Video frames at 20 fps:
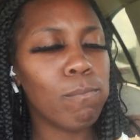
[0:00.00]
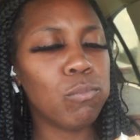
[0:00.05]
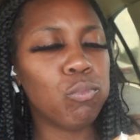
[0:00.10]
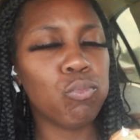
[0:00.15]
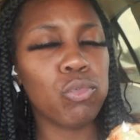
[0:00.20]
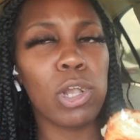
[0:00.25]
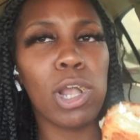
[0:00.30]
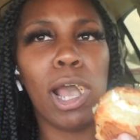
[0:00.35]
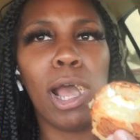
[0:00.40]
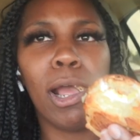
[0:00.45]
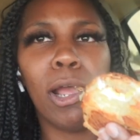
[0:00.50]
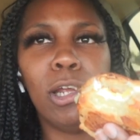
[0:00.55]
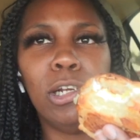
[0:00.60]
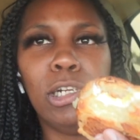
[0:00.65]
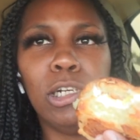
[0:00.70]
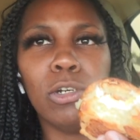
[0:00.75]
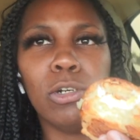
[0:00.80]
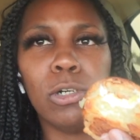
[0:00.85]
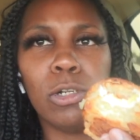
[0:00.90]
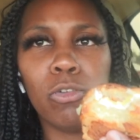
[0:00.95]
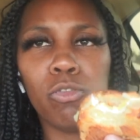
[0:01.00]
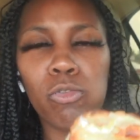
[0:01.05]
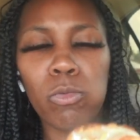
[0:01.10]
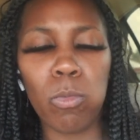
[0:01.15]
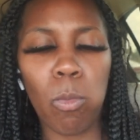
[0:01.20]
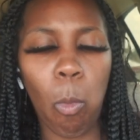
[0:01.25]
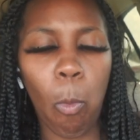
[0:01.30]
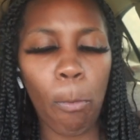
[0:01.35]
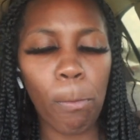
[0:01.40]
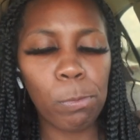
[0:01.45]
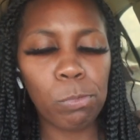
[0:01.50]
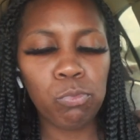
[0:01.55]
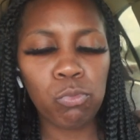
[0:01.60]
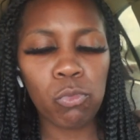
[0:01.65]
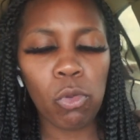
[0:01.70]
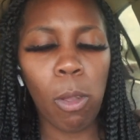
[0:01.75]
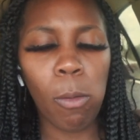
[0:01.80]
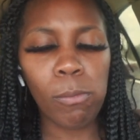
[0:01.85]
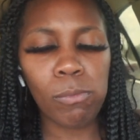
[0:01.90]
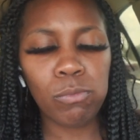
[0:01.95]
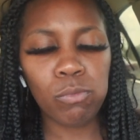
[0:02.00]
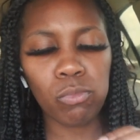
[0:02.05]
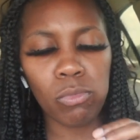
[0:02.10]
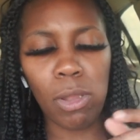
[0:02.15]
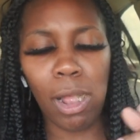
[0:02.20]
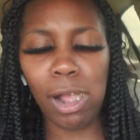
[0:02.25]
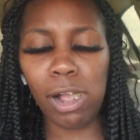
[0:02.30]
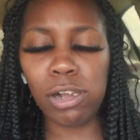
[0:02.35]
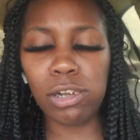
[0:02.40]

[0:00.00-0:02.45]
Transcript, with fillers: And mm, got egg on it too. Now